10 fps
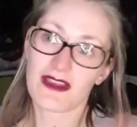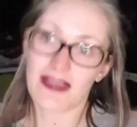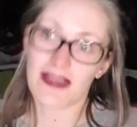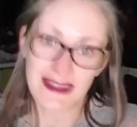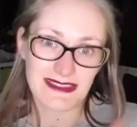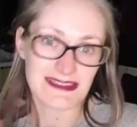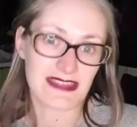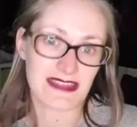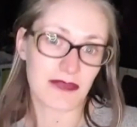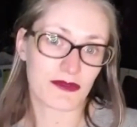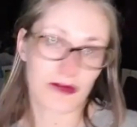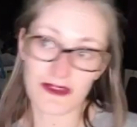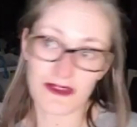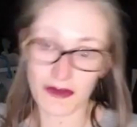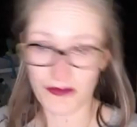in the stables where they've
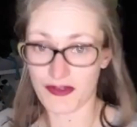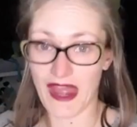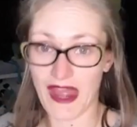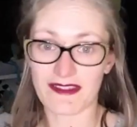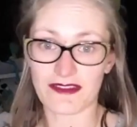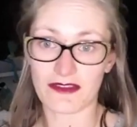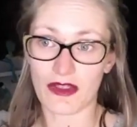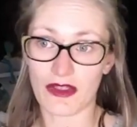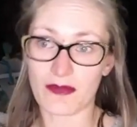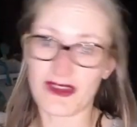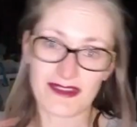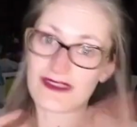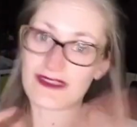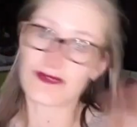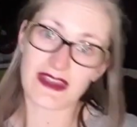got free access to, because it's
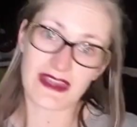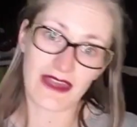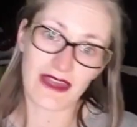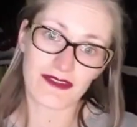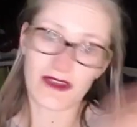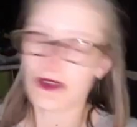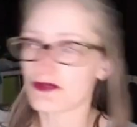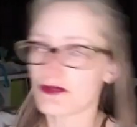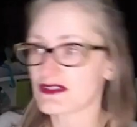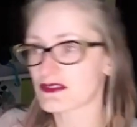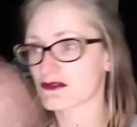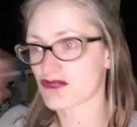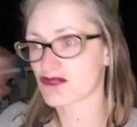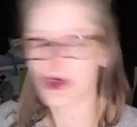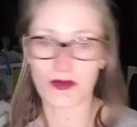raining outside or it's too
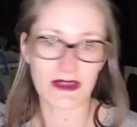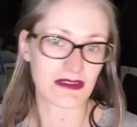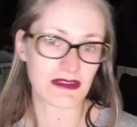windy,